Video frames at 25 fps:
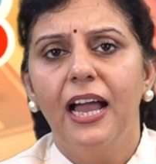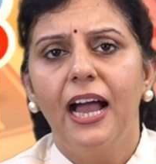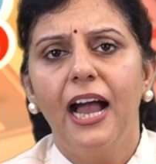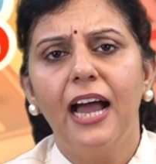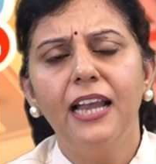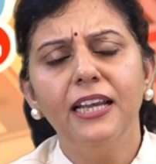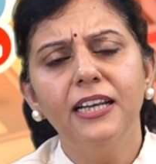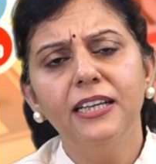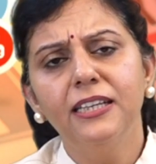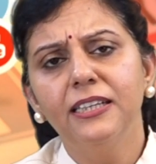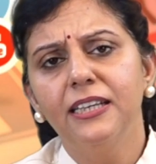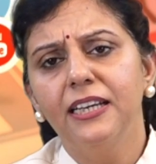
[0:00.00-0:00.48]

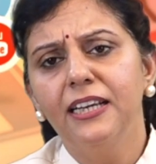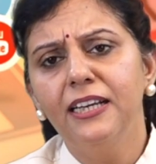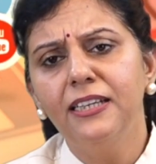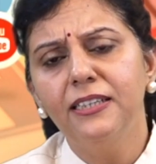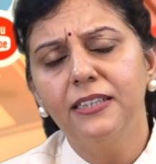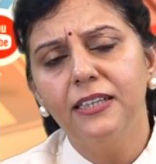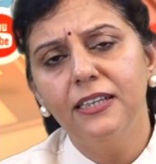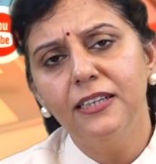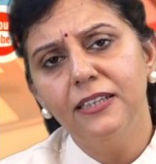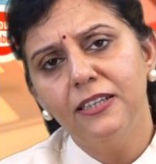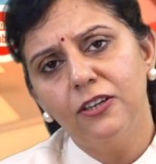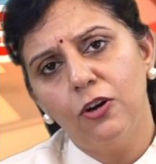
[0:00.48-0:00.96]
and
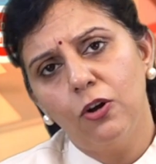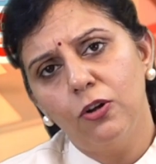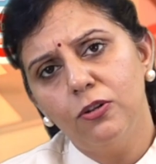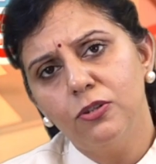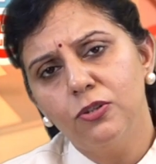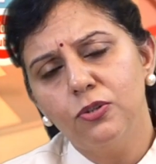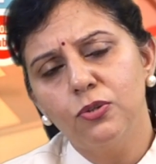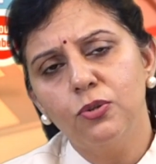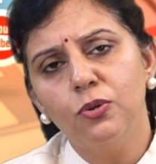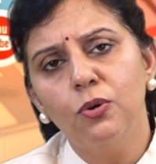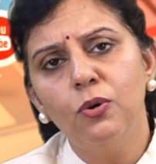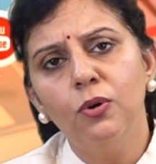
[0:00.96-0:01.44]
it
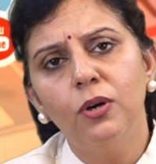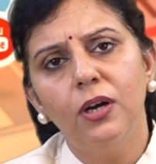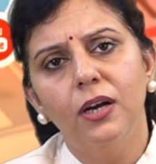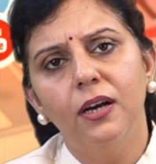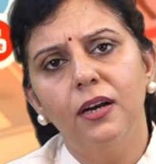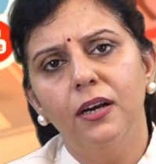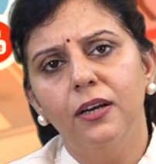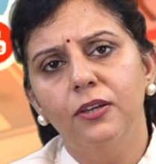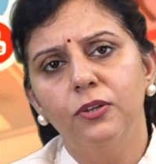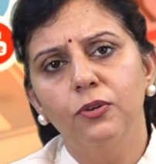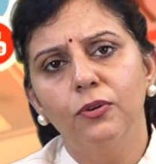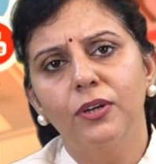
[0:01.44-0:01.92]

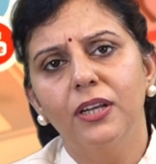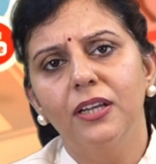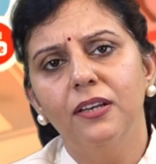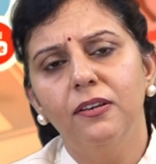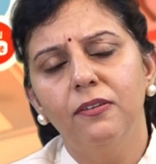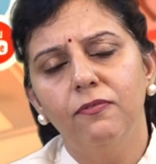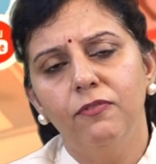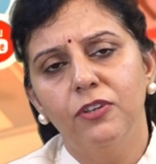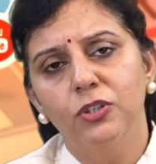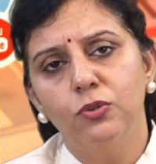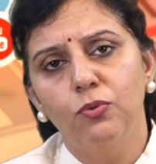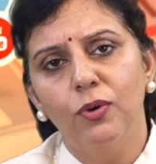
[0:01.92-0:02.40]
also you
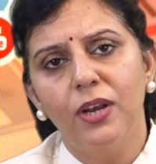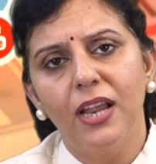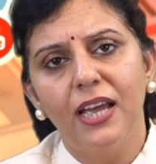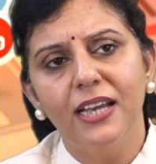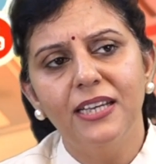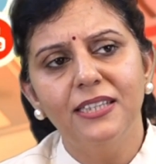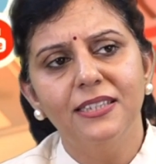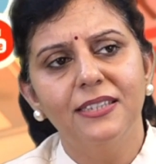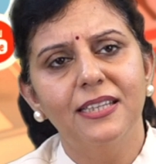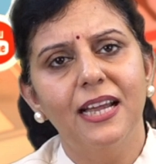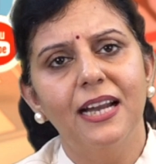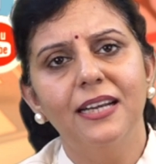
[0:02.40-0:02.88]
can
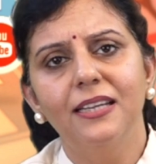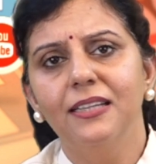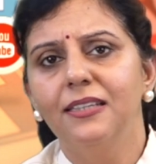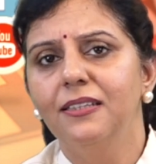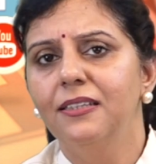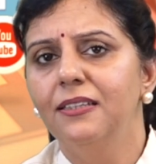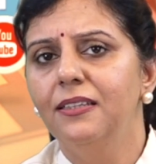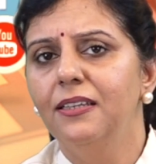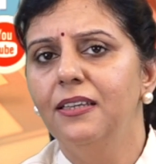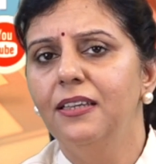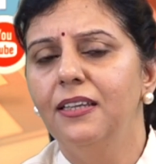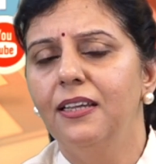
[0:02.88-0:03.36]
visualize that
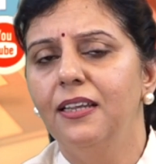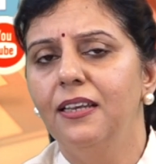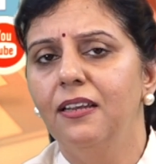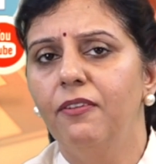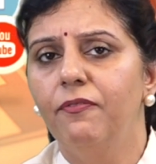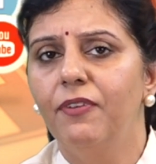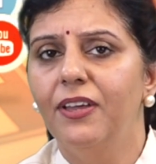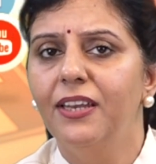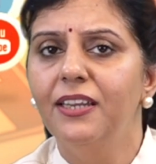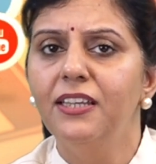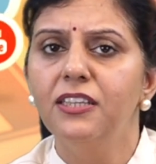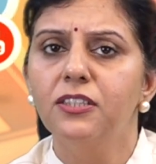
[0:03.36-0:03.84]
in a
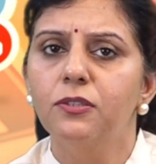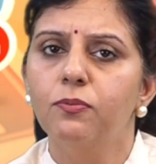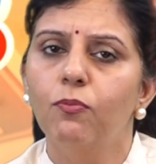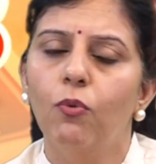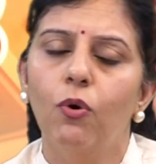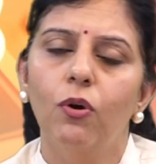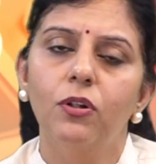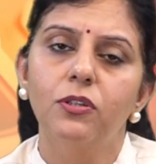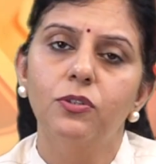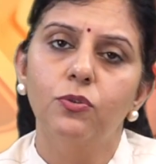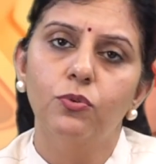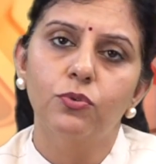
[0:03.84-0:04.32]
very
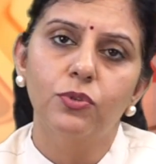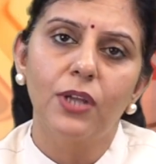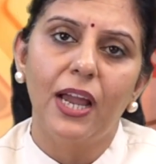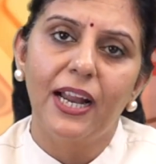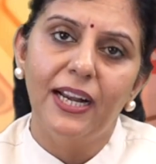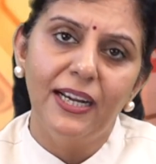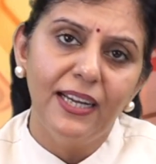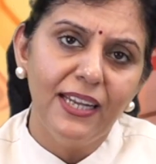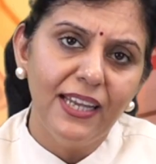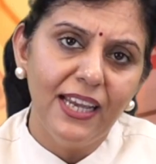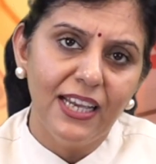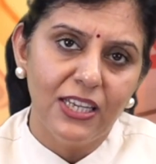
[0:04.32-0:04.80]
small
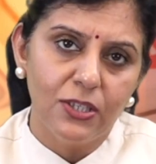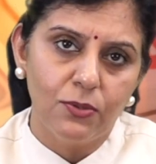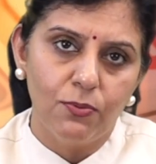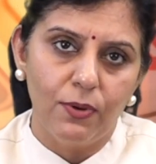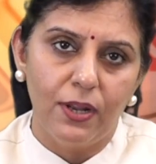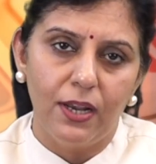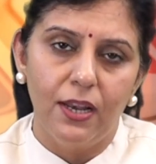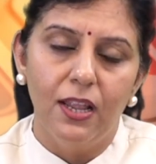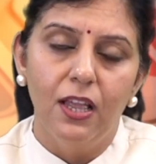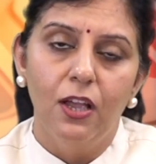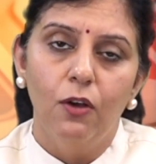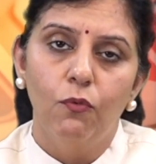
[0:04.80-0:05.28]
society as
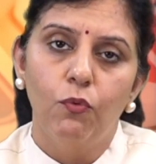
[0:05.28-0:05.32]
well.